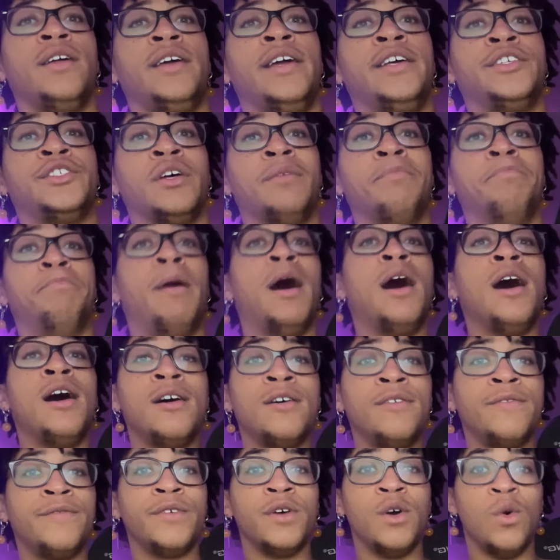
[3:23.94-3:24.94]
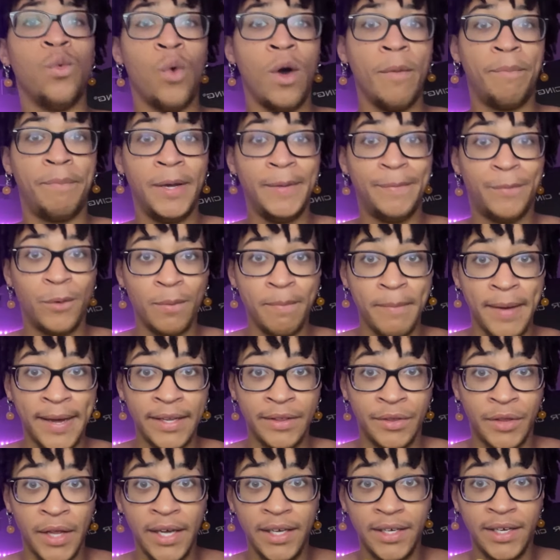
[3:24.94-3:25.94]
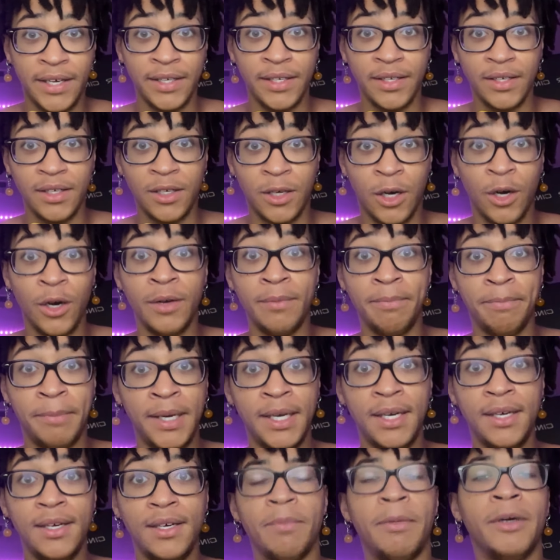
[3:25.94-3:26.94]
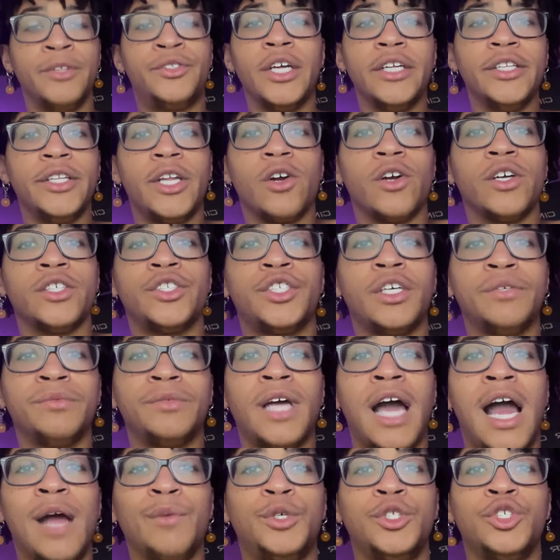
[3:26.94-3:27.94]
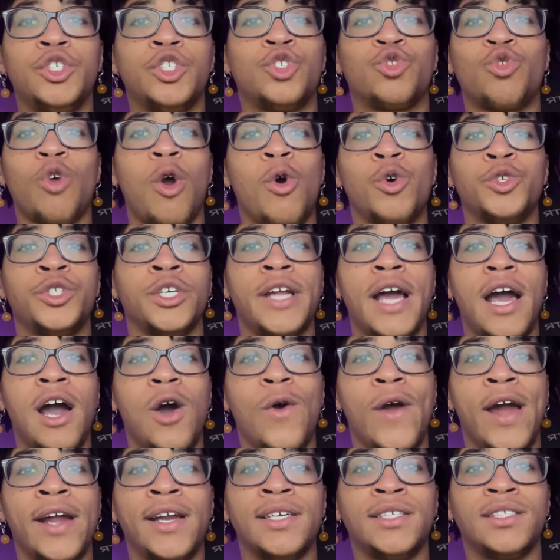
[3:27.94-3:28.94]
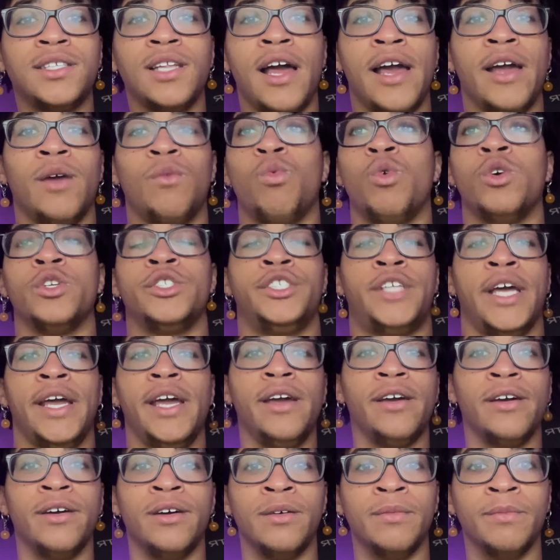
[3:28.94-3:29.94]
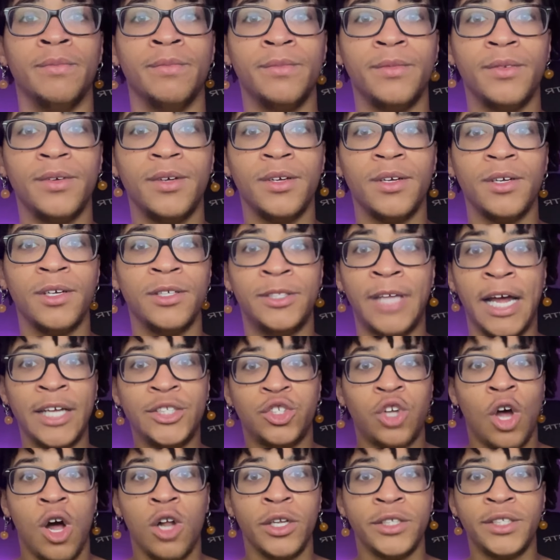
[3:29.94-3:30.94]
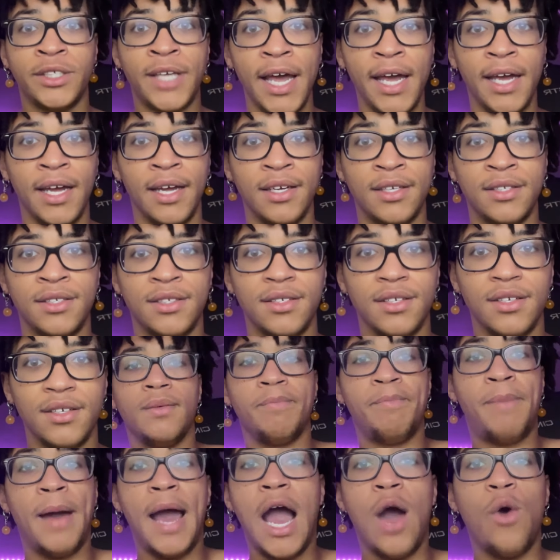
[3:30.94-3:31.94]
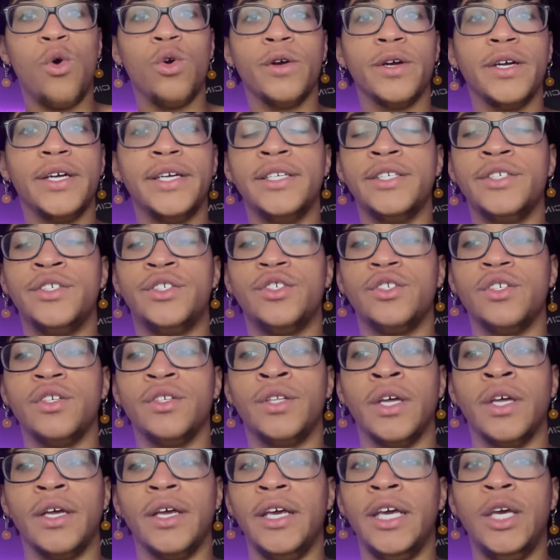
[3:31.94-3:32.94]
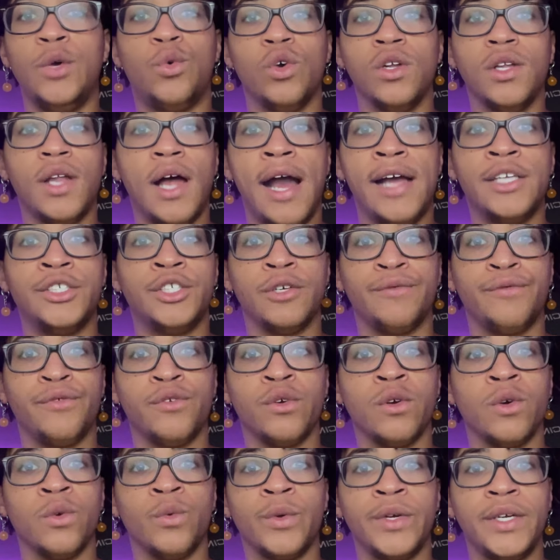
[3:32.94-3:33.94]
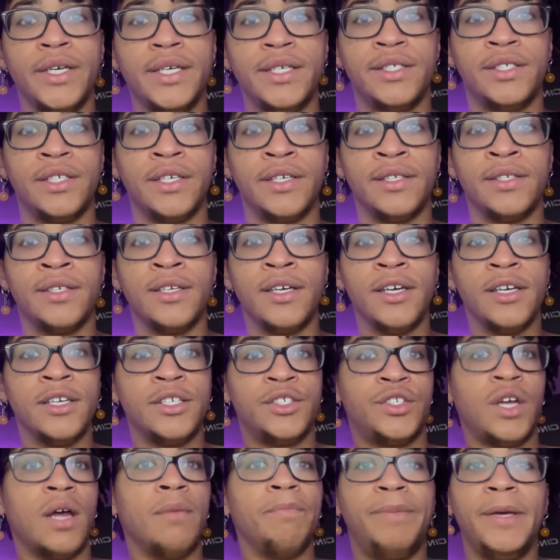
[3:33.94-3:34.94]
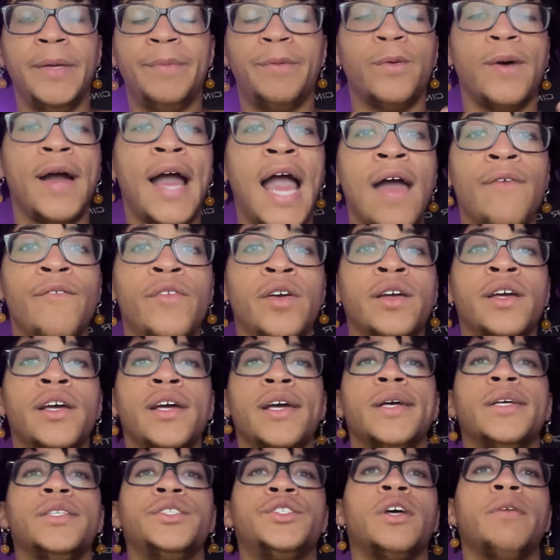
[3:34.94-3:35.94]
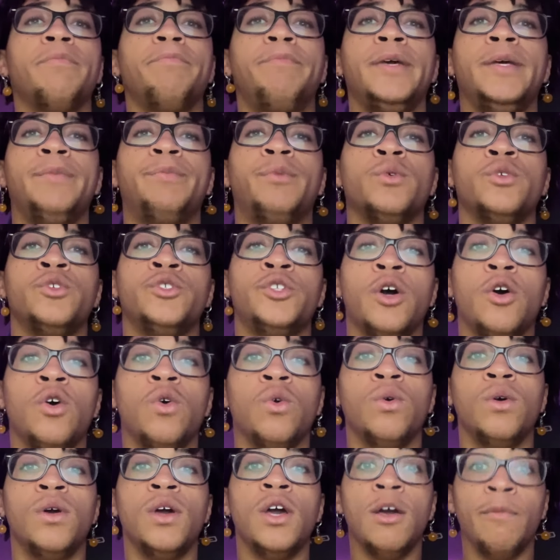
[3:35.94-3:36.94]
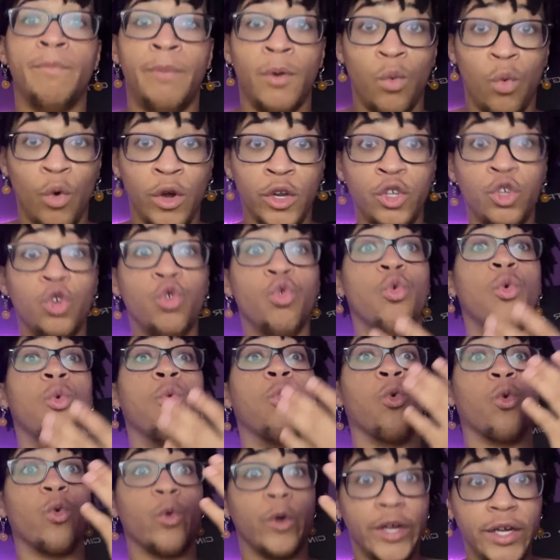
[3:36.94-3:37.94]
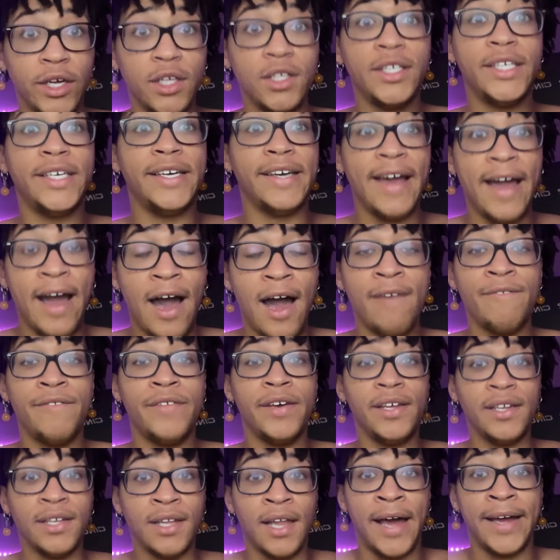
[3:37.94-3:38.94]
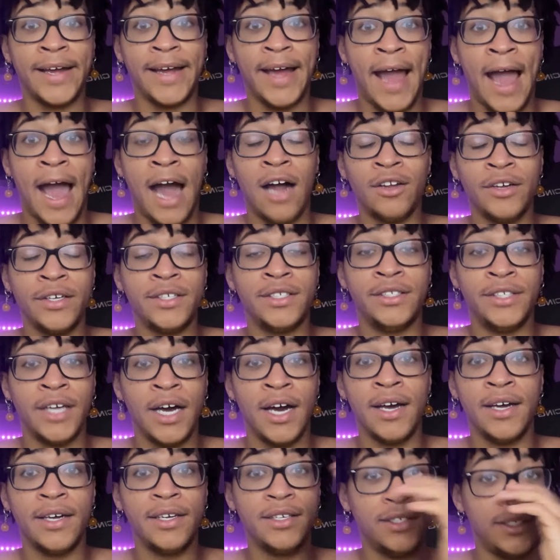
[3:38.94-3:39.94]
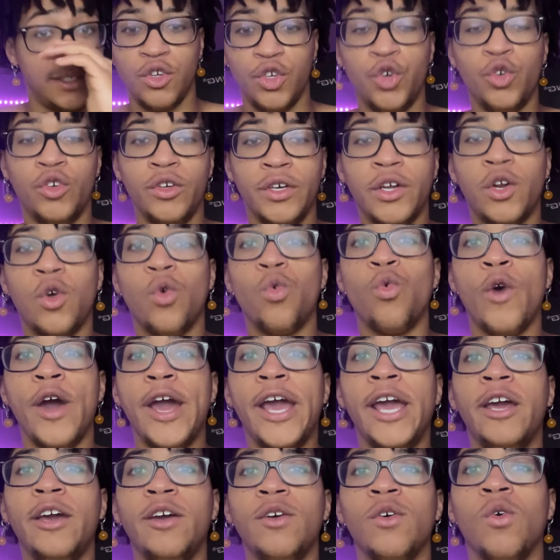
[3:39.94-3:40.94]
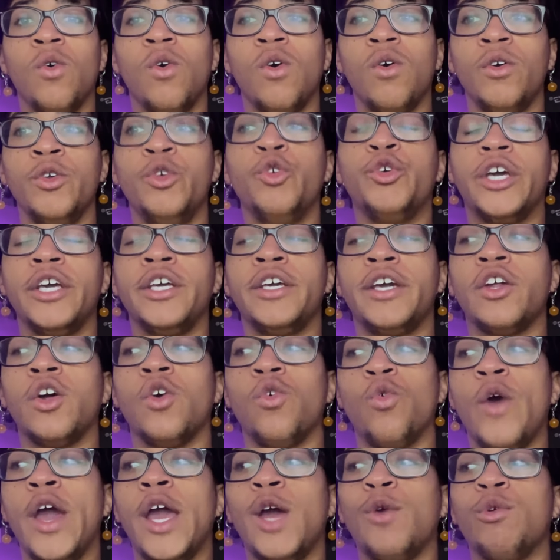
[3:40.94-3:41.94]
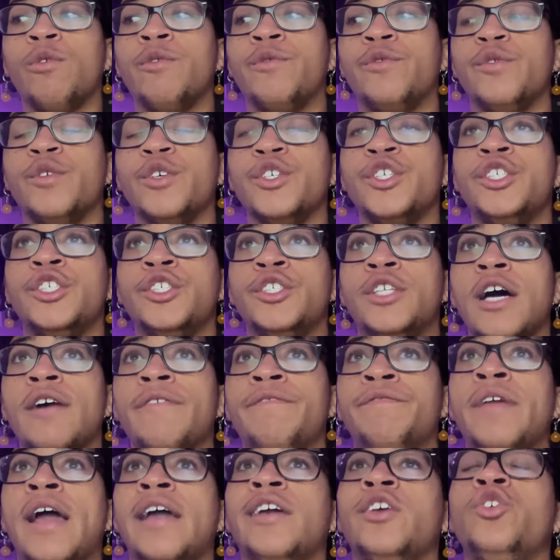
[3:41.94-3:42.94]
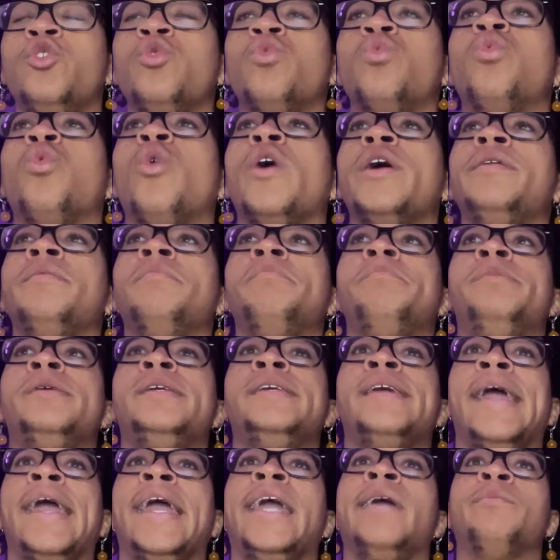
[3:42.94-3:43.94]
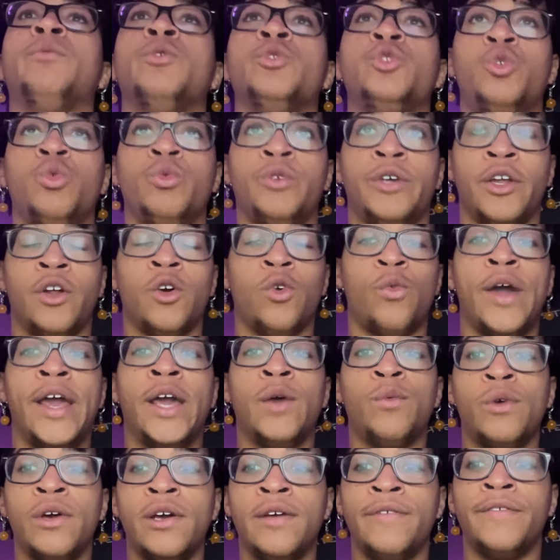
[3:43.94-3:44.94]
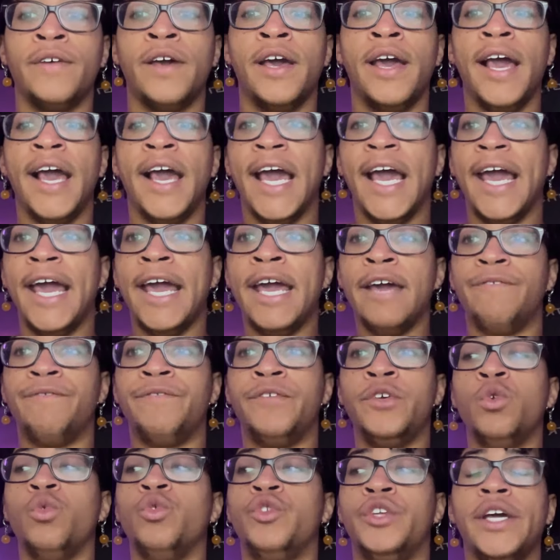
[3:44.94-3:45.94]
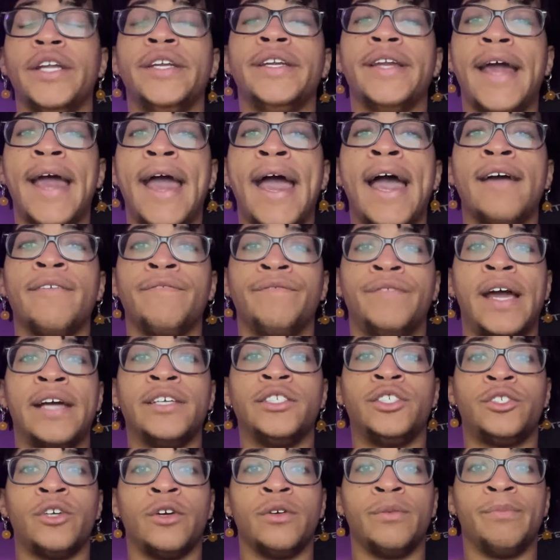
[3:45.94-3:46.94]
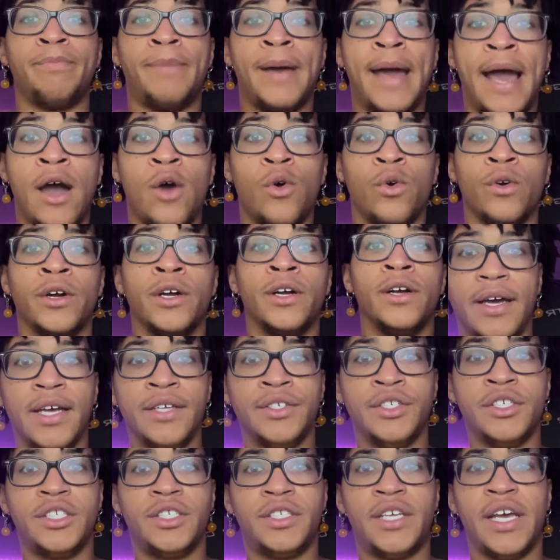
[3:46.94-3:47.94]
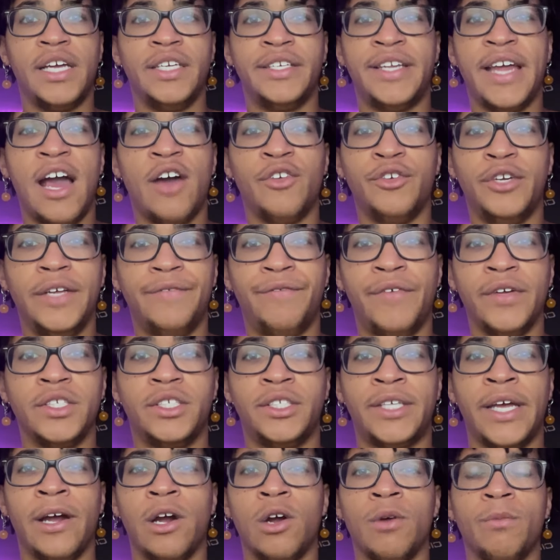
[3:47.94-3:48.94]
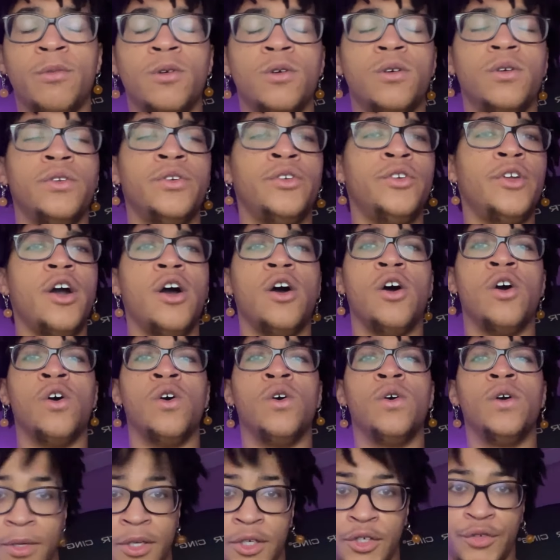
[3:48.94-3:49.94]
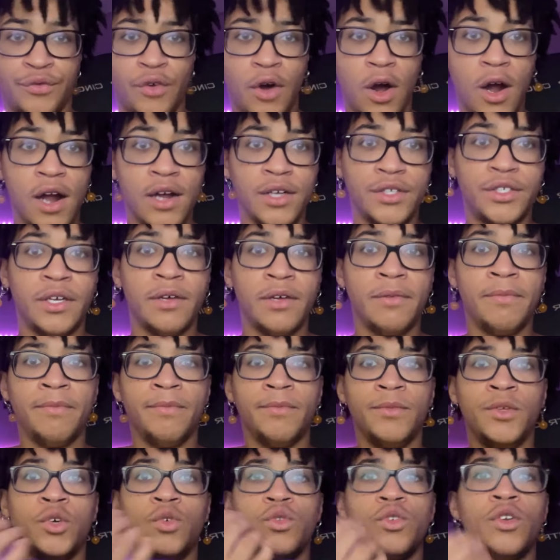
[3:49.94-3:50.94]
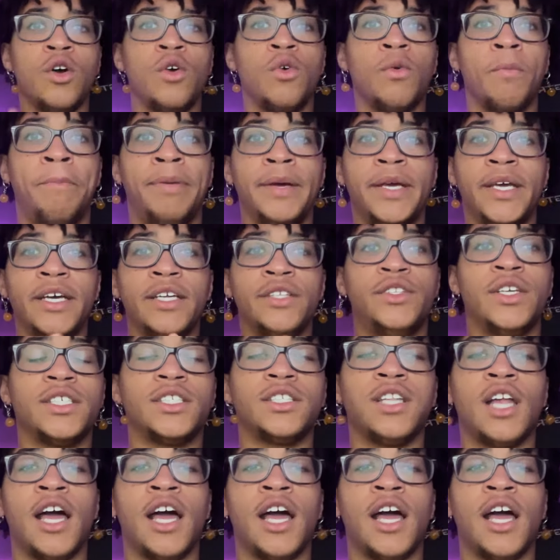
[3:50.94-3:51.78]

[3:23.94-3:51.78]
is above what people may think it could be but then there are sometimes he just throws it out and it's like well damn that's all it takes power is the equalizer for a reason some people have it some people don't but when you really have it, like Alex does, you can get away you can get away with stuff that you wouldn't be able to get away with if you didn't have that certain power. Is his takedown defense terrible? No. But as far as him, you know, being this